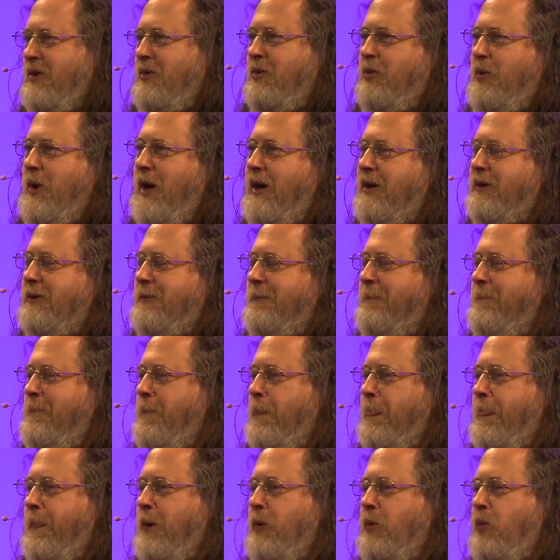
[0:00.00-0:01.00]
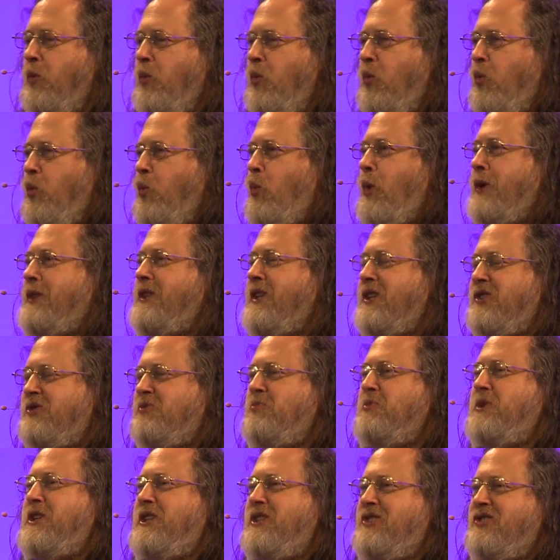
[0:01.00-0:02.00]
Well, what this
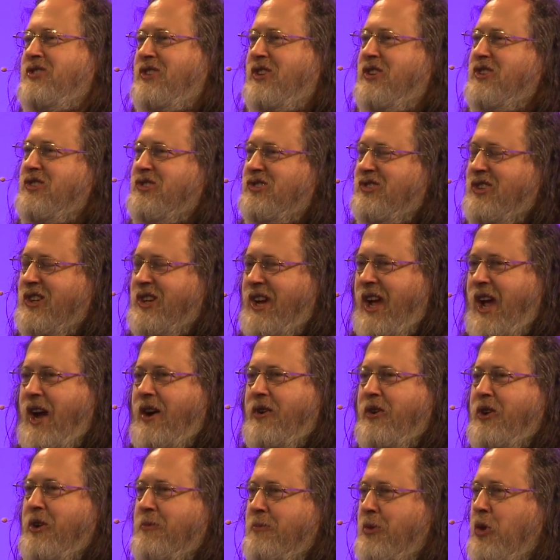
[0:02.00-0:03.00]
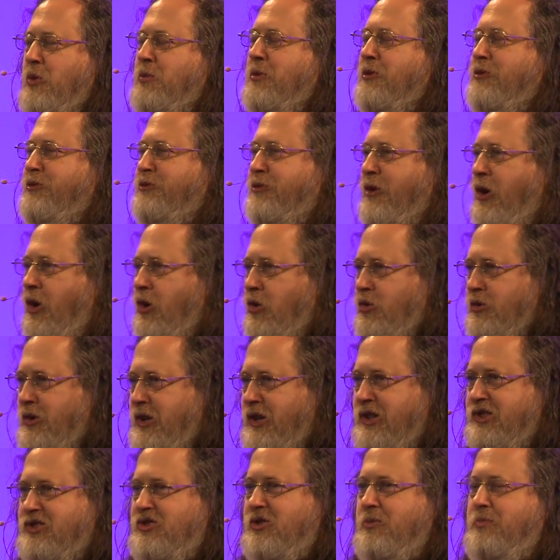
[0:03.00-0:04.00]
means is to carry a mobile phone
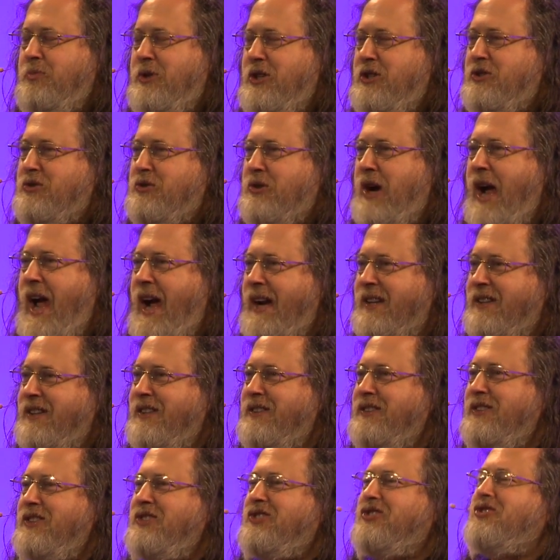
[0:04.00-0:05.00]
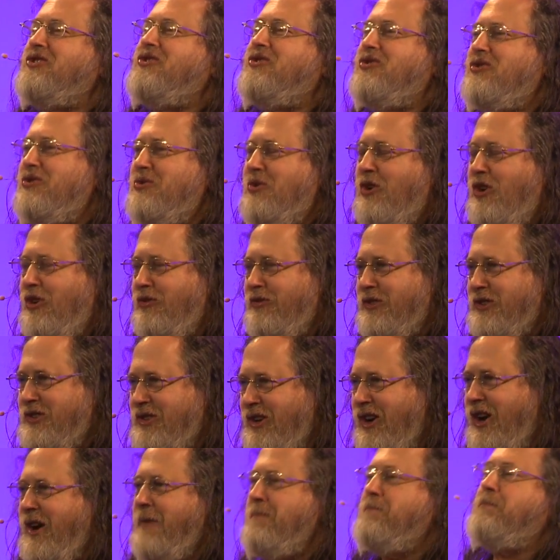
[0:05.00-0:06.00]
is to be tracked and listened to all the
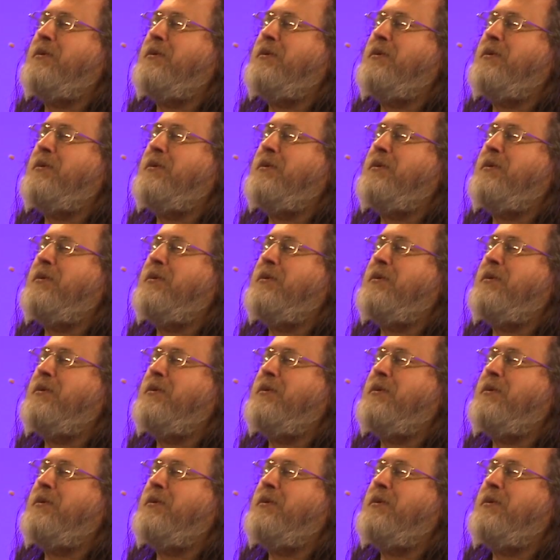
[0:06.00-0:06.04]
time,